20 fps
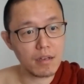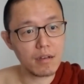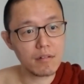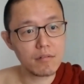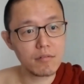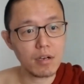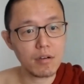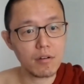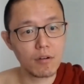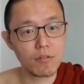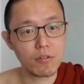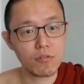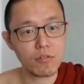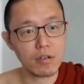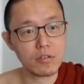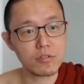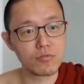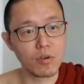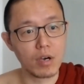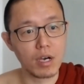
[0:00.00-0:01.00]
Well, of
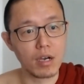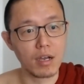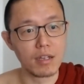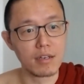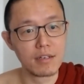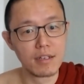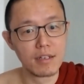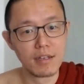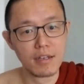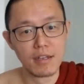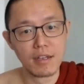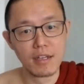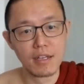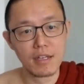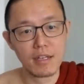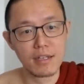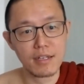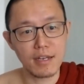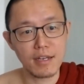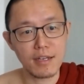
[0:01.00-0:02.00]
course, what?
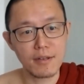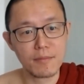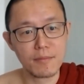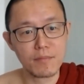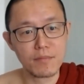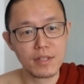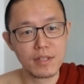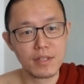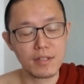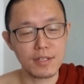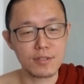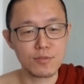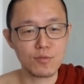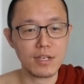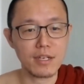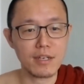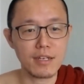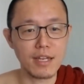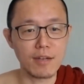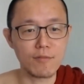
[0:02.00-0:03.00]
Yeah. That's
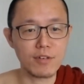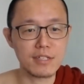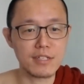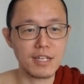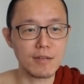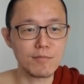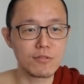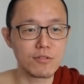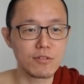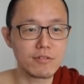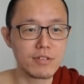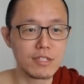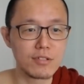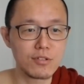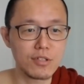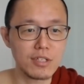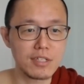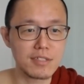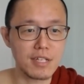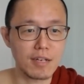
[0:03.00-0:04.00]
why every time doing
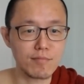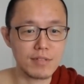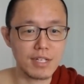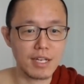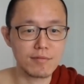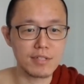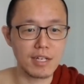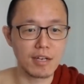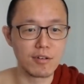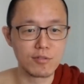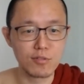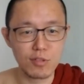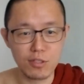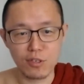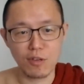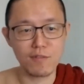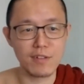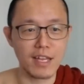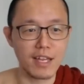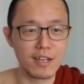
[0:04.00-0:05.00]
retreat, sometimes I will switch
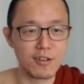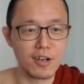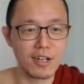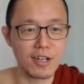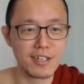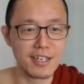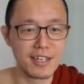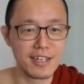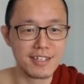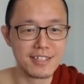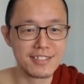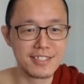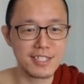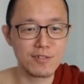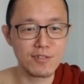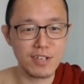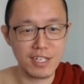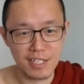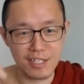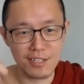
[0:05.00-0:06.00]
off the aircon, see
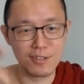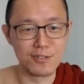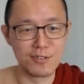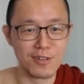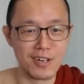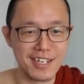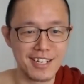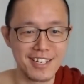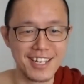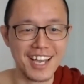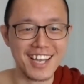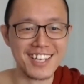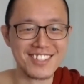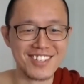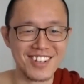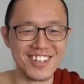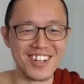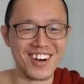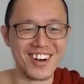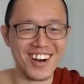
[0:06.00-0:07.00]
whether you recognize
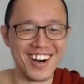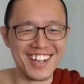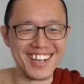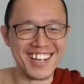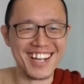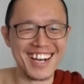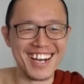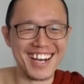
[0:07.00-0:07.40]
or not.